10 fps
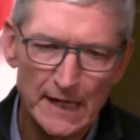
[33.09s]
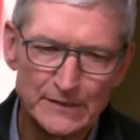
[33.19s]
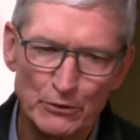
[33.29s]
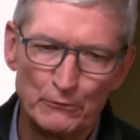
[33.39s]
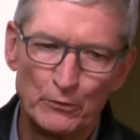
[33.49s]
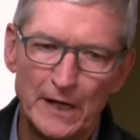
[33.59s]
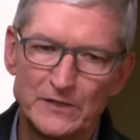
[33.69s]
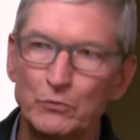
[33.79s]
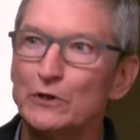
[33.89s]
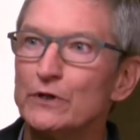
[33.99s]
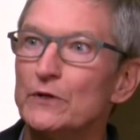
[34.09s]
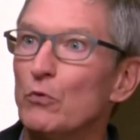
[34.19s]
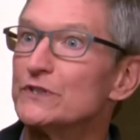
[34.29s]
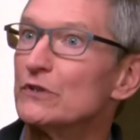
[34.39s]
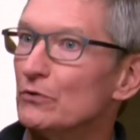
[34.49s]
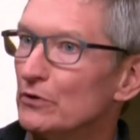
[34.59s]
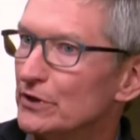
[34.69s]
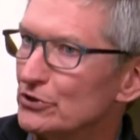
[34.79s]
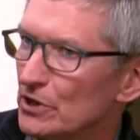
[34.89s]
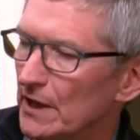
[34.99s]
And so as we look at what's going
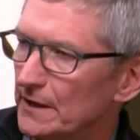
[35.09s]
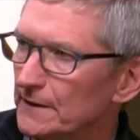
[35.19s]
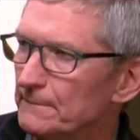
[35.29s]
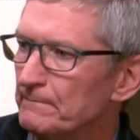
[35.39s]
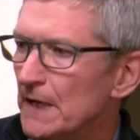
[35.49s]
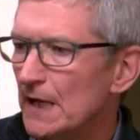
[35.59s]
on in China,